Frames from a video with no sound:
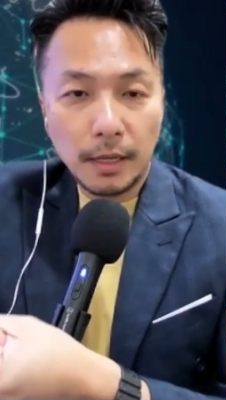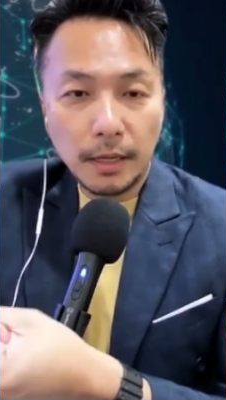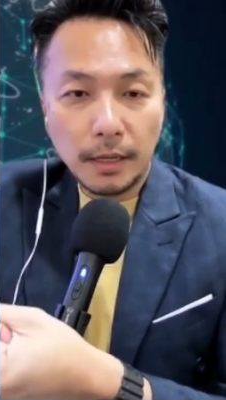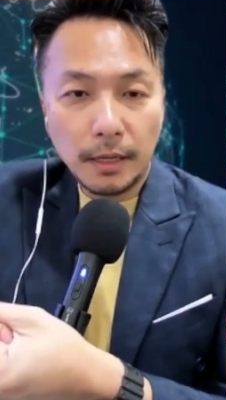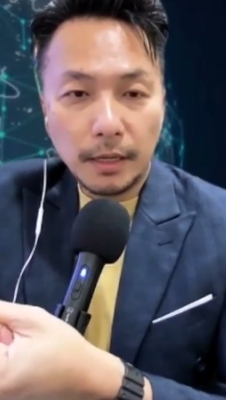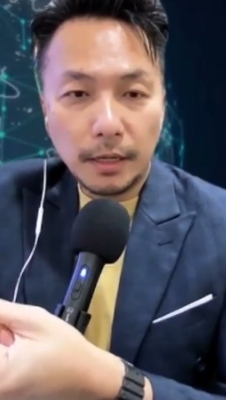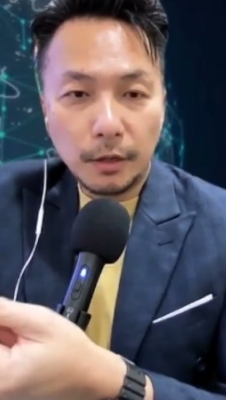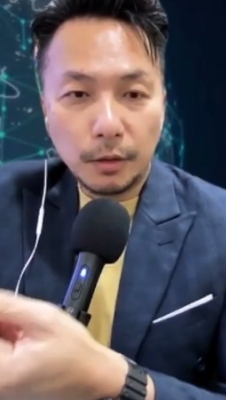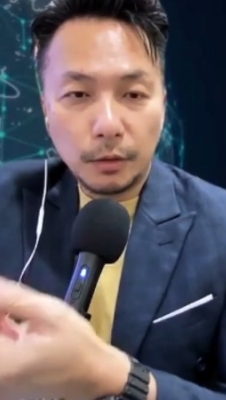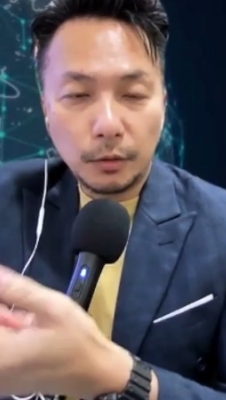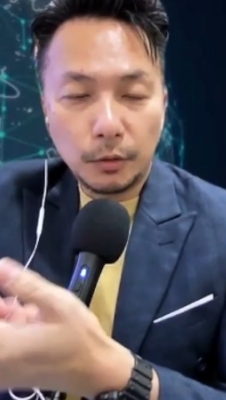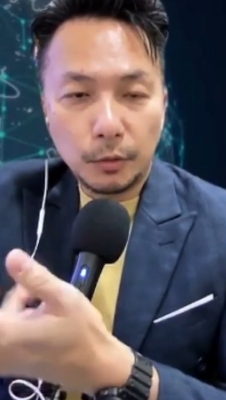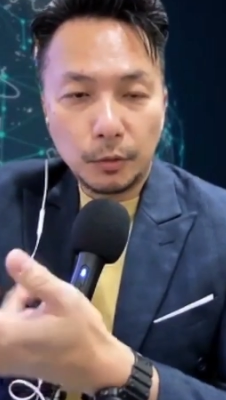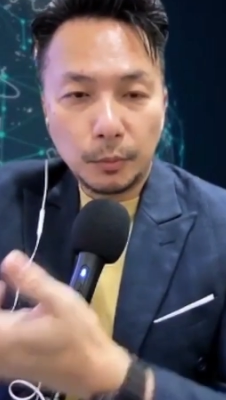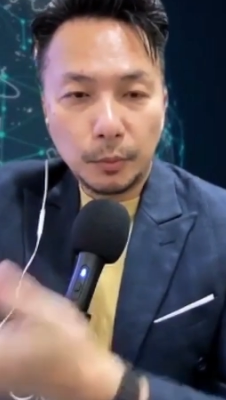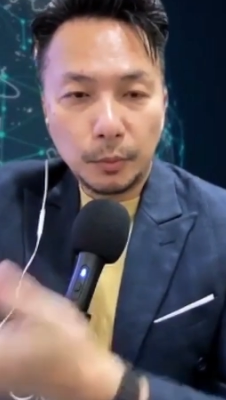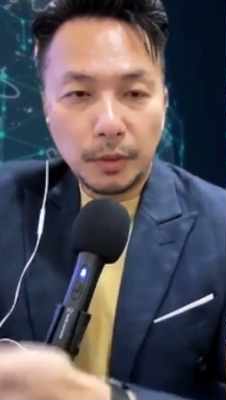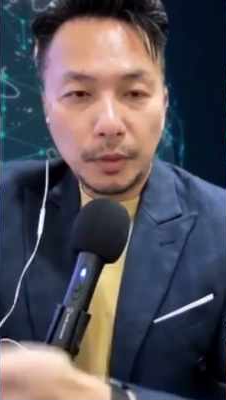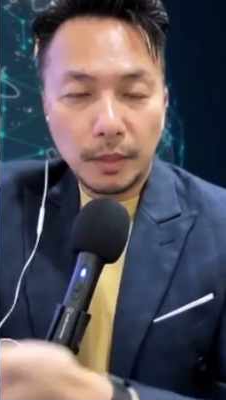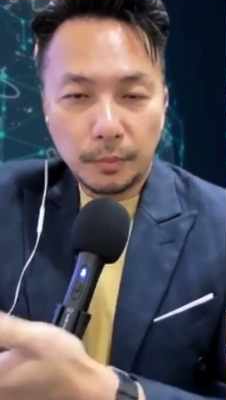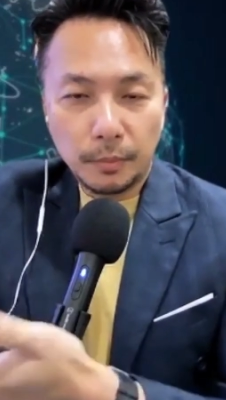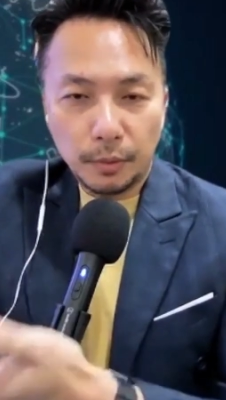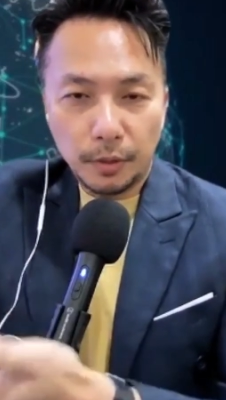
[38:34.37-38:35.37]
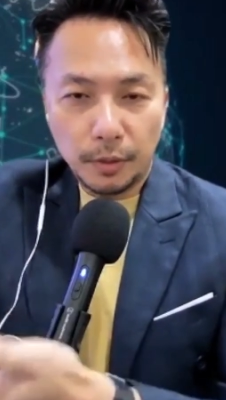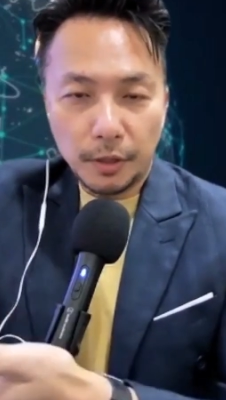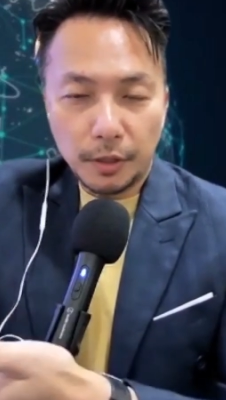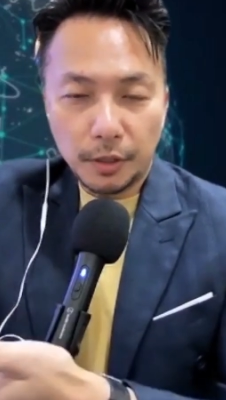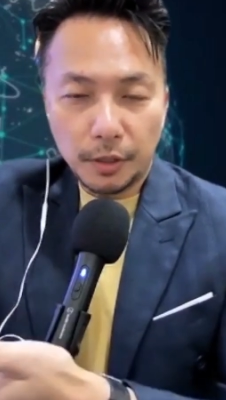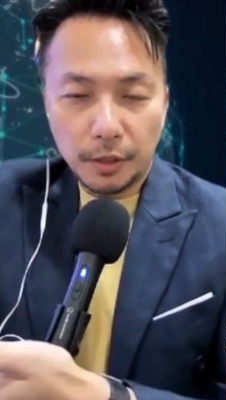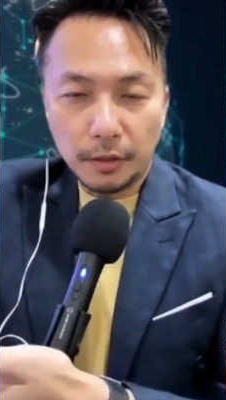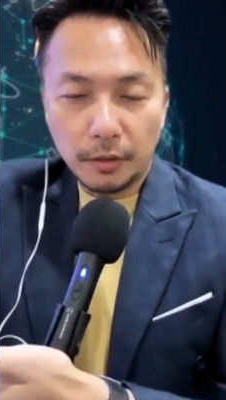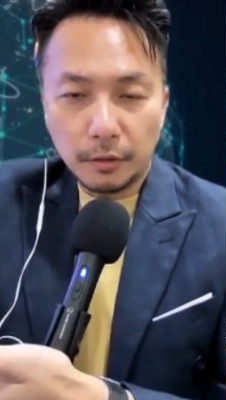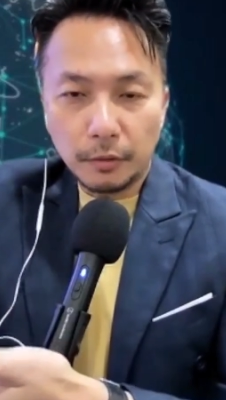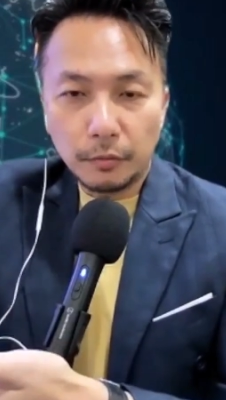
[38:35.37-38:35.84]
to putting
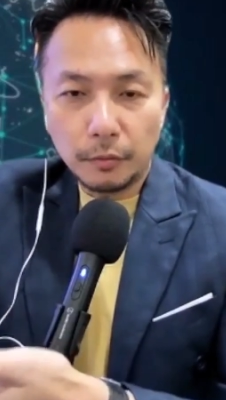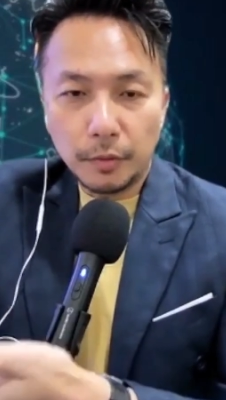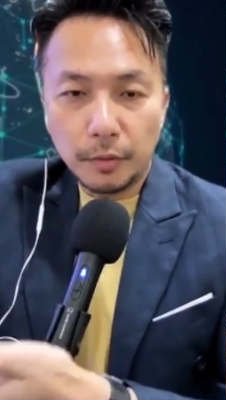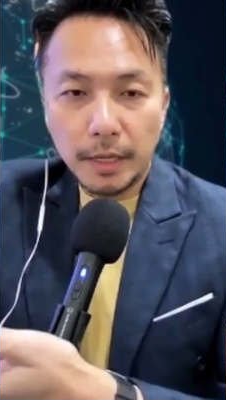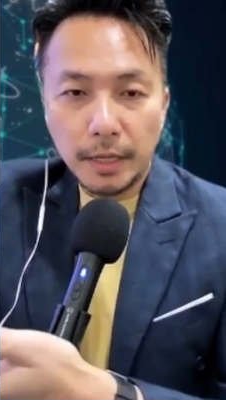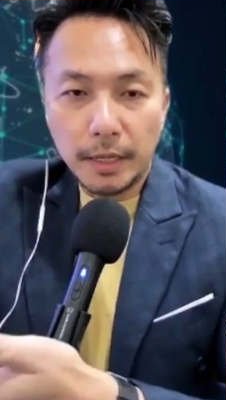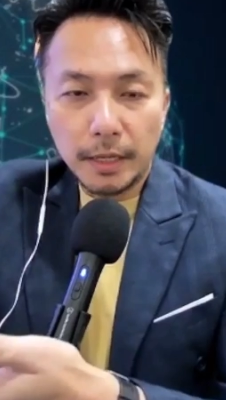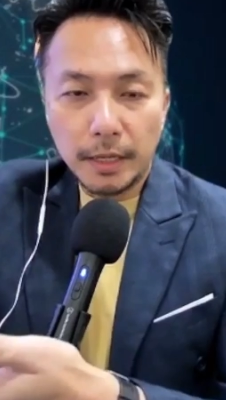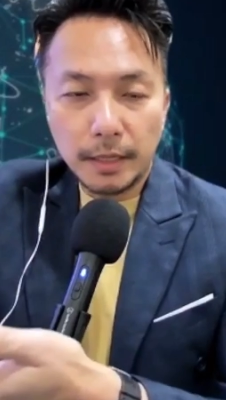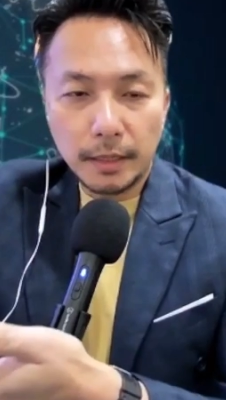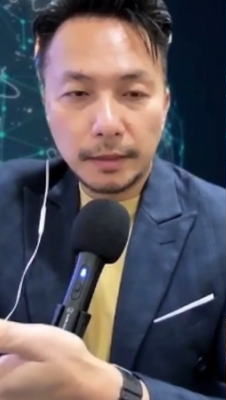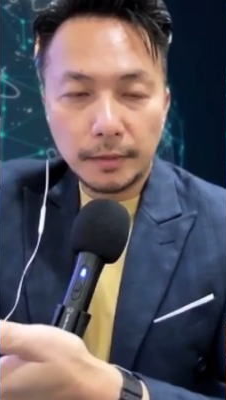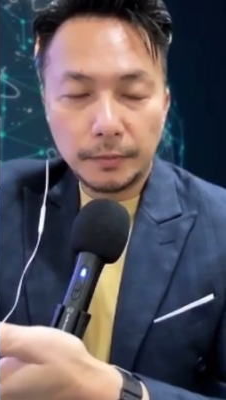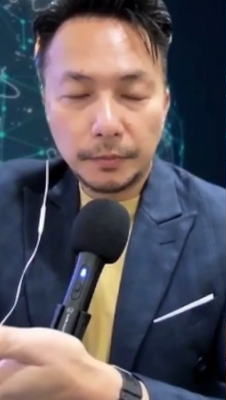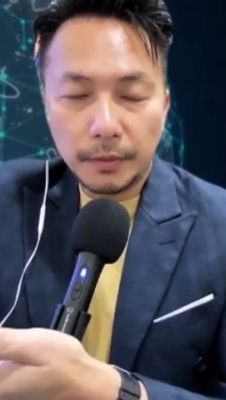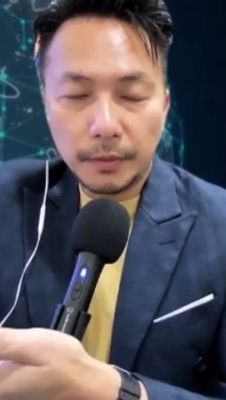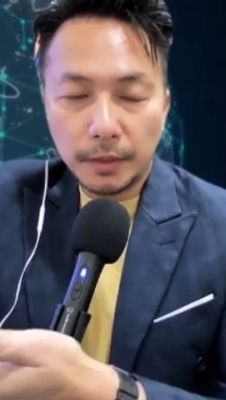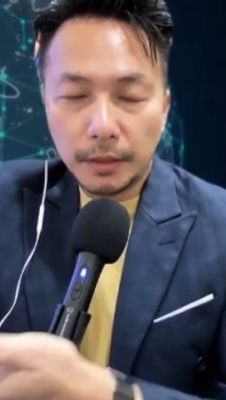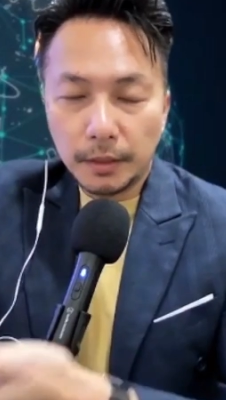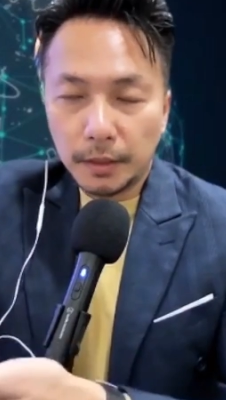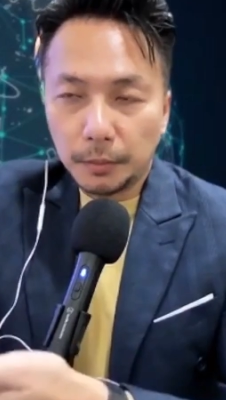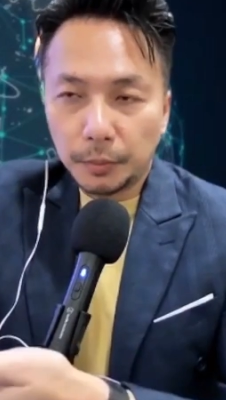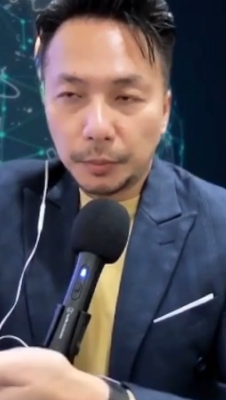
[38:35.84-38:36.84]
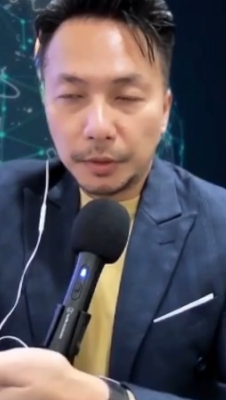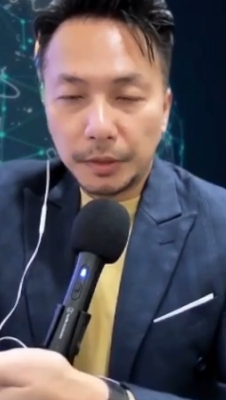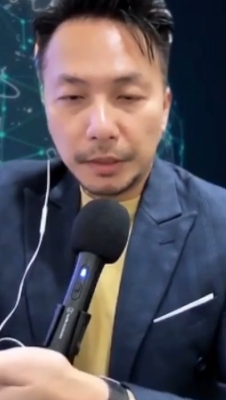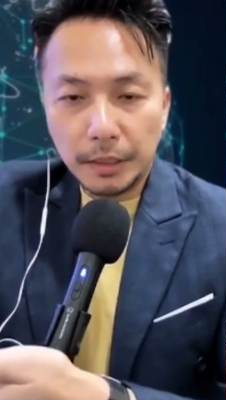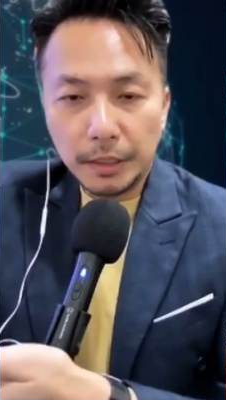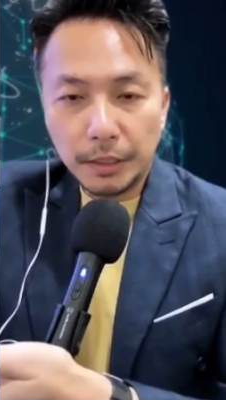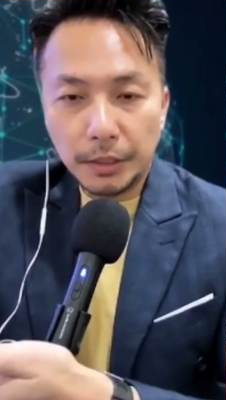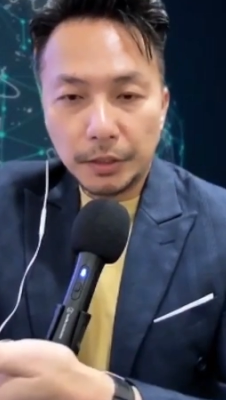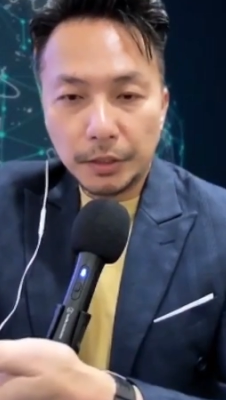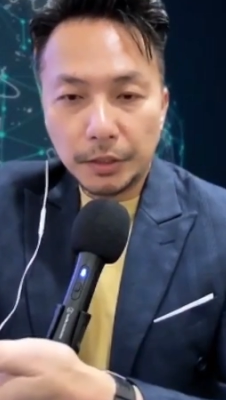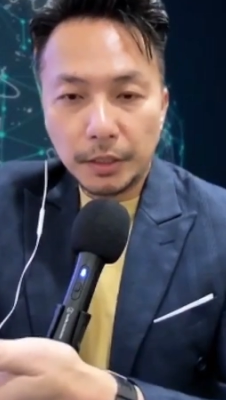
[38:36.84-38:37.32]
pressure on the ringgit
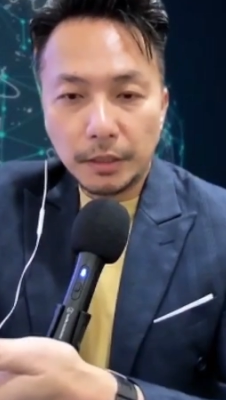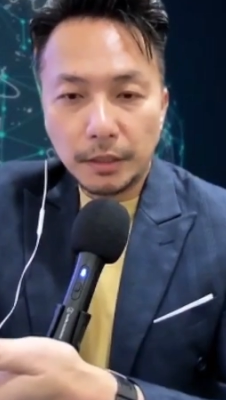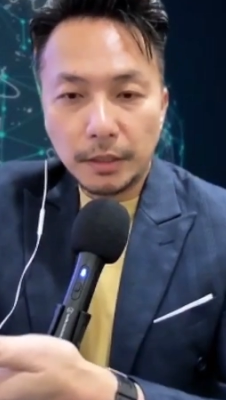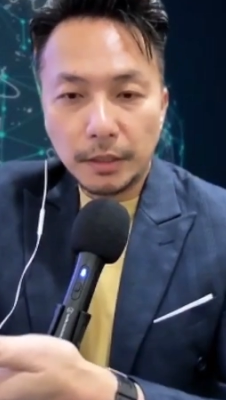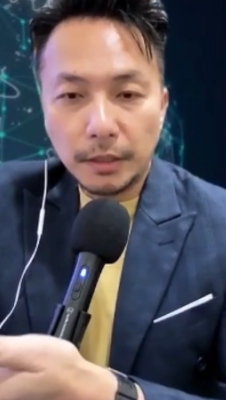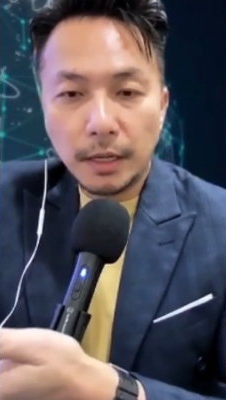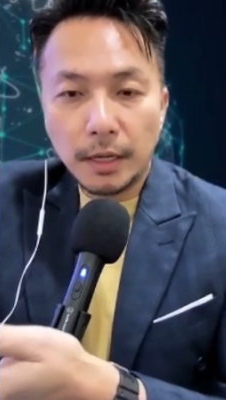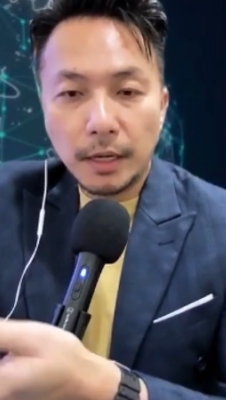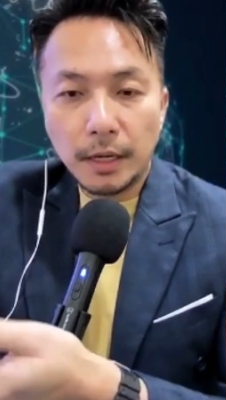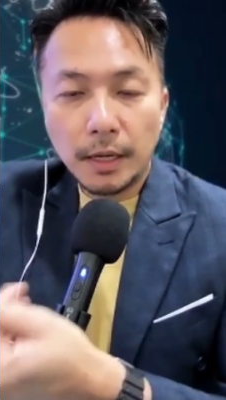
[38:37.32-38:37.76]
depreciation.